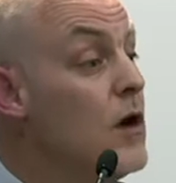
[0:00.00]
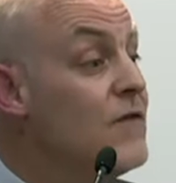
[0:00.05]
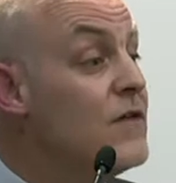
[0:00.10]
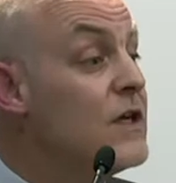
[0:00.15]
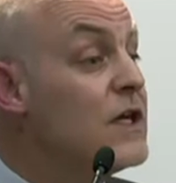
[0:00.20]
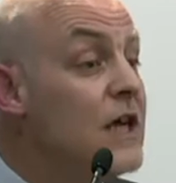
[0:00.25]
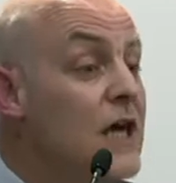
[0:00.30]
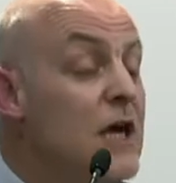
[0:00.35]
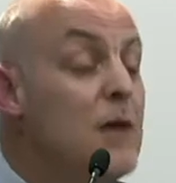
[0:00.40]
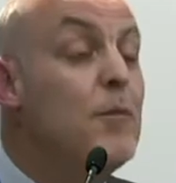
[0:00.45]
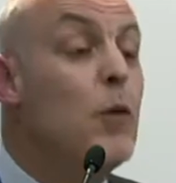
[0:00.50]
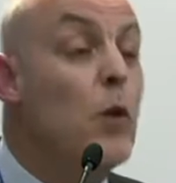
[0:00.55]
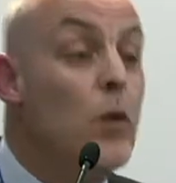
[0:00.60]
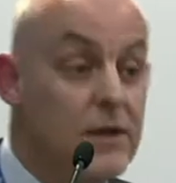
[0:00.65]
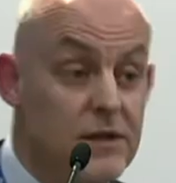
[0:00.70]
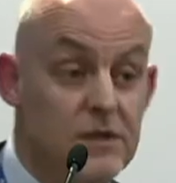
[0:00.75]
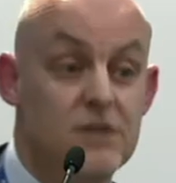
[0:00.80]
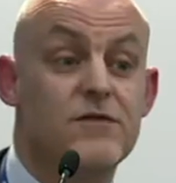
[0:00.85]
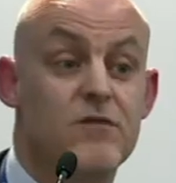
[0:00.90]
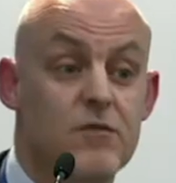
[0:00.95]
of the key
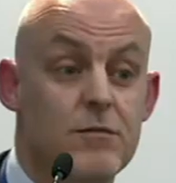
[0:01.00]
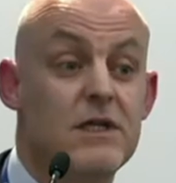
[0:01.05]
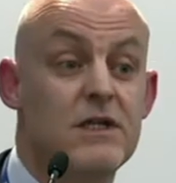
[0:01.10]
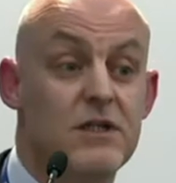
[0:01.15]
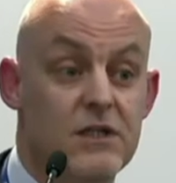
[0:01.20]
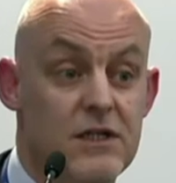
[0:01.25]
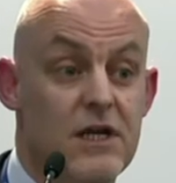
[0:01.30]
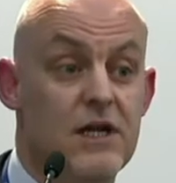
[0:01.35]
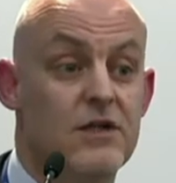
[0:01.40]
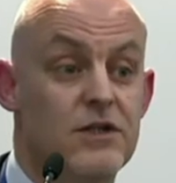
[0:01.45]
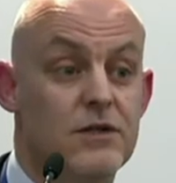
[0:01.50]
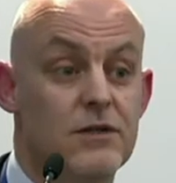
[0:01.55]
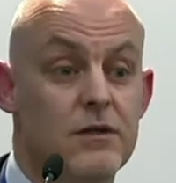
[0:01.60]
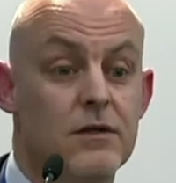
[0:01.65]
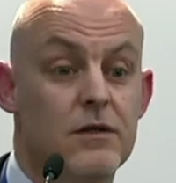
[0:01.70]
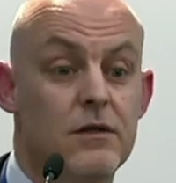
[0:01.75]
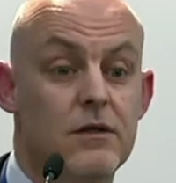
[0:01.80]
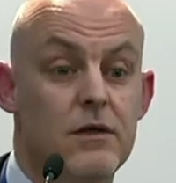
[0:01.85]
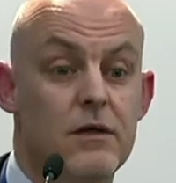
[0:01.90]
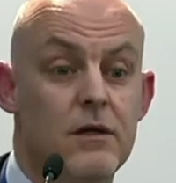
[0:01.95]
points from each session.
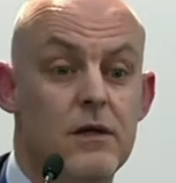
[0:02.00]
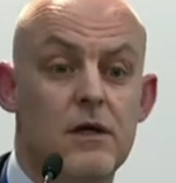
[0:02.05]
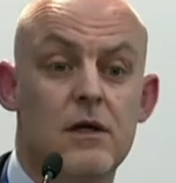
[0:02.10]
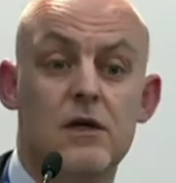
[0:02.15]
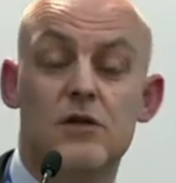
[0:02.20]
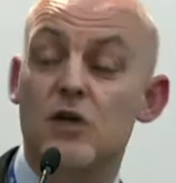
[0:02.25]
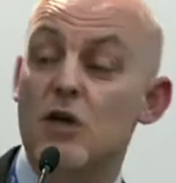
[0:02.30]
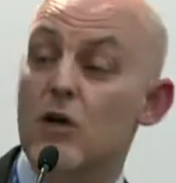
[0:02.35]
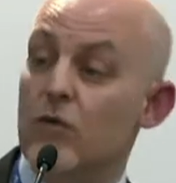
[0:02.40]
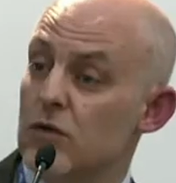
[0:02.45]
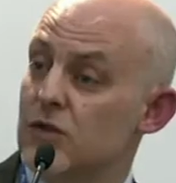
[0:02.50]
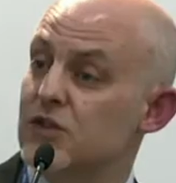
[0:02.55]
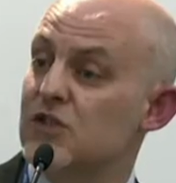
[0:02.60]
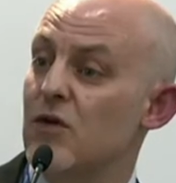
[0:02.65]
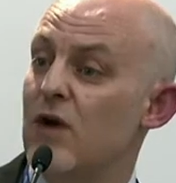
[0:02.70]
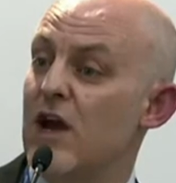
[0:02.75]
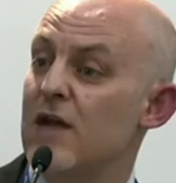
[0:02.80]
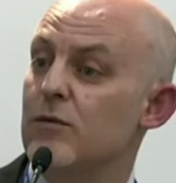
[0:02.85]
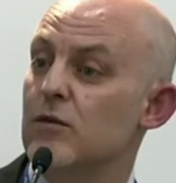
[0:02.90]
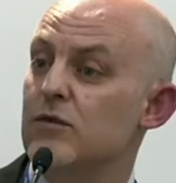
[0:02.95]
So you're
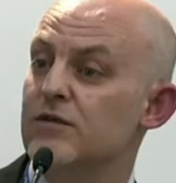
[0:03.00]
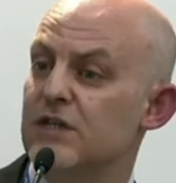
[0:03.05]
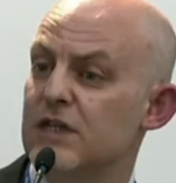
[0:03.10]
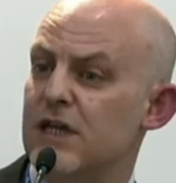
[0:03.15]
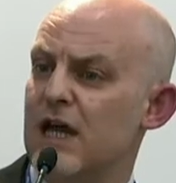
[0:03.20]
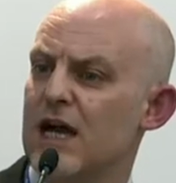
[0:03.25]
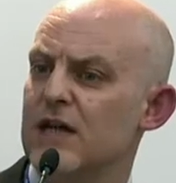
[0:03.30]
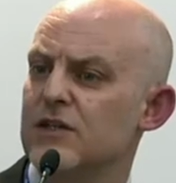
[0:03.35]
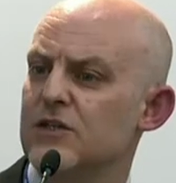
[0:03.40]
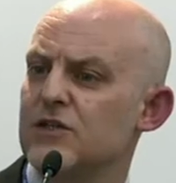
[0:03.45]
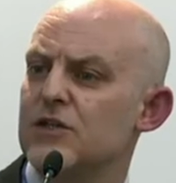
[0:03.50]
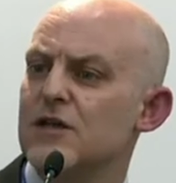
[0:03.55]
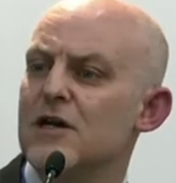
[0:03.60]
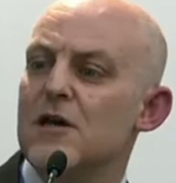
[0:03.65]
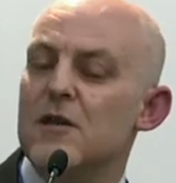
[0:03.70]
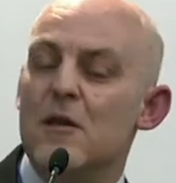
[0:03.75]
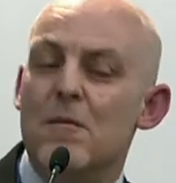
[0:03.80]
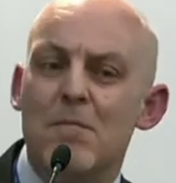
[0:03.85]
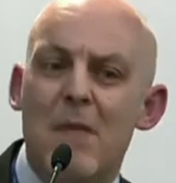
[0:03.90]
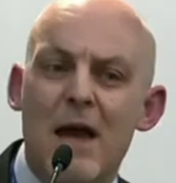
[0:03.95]
also able to catch
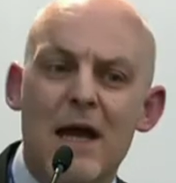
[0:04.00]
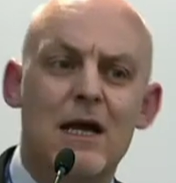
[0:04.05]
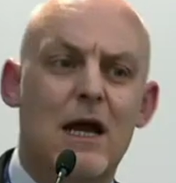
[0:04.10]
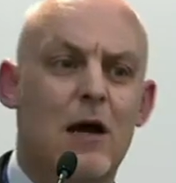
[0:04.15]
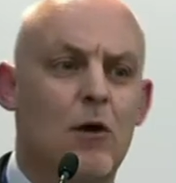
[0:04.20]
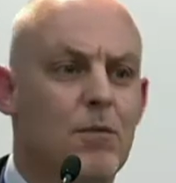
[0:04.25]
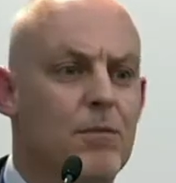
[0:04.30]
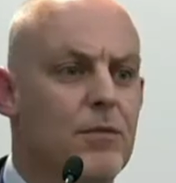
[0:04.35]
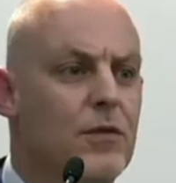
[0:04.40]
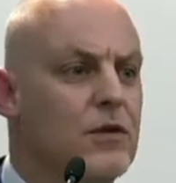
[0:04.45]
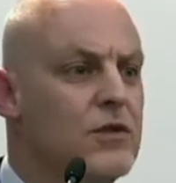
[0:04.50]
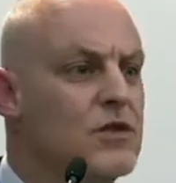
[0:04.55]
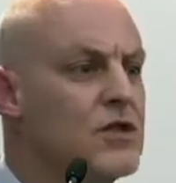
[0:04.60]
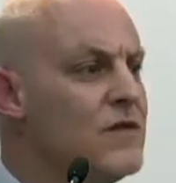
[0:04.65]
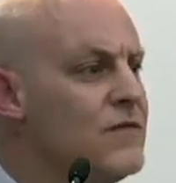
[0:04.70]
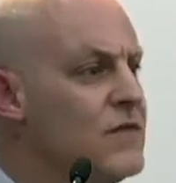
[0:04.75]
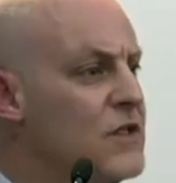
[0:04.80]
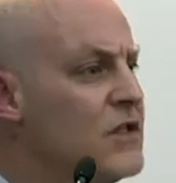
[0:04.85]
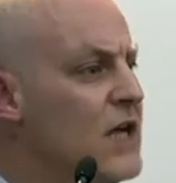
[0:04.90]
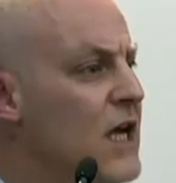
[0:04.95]
the main
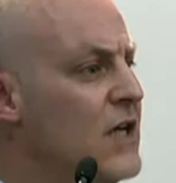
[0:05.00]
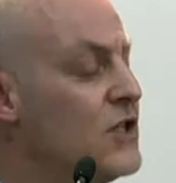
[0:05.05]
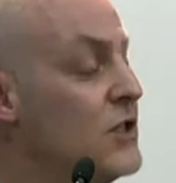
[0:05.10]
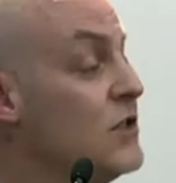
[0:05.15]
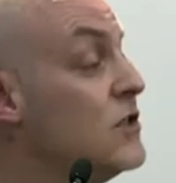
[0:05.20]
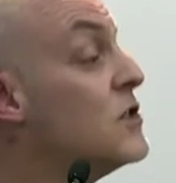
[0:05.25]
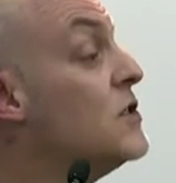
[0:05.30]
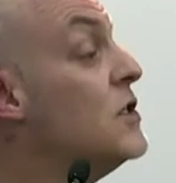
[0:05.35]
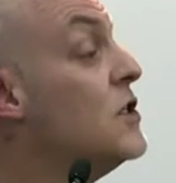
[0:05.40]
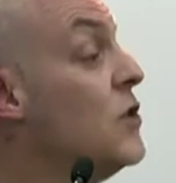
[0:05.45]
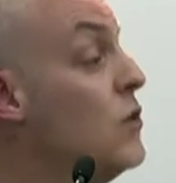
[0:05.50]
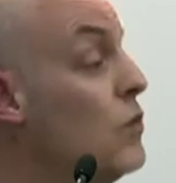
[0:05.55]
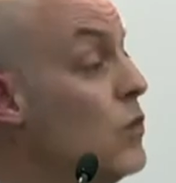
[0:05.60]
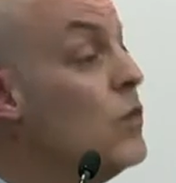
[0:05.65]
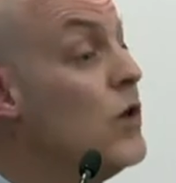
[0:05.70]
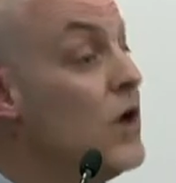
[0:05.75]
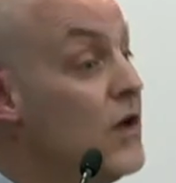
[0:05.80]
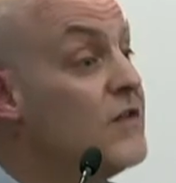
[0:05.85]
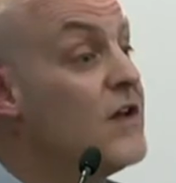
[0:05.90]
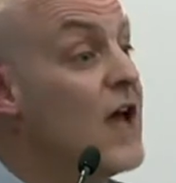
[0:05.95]
outputs of the sessions that you
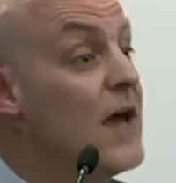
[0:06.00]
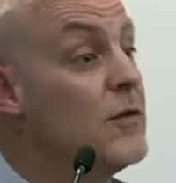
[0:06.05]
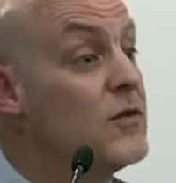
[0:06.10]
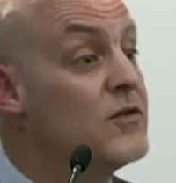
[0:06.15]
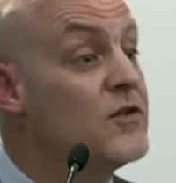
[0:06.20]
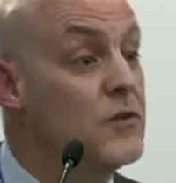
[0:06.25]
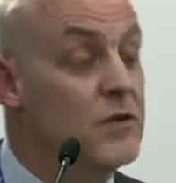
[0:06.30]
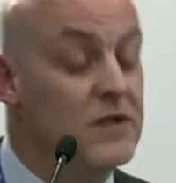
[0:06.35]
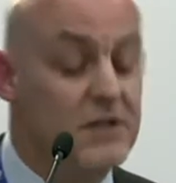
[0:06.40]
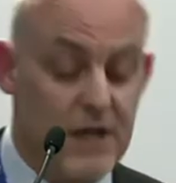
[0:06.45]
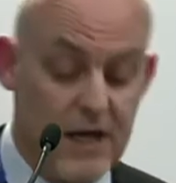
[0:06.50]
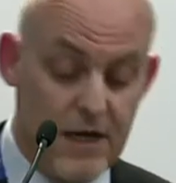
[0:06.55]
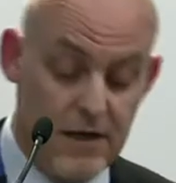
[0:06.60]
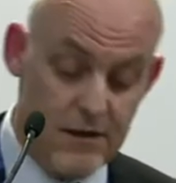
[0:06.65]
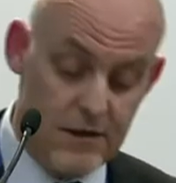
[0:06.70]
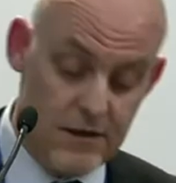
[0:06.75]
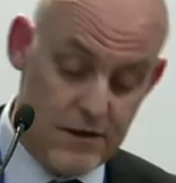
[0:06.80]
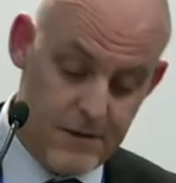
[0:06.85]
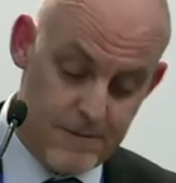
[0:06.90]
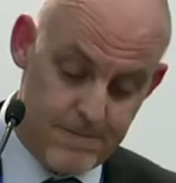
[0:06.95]
weren't able to
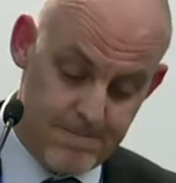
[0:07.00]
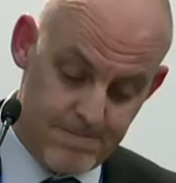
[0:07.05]
attend.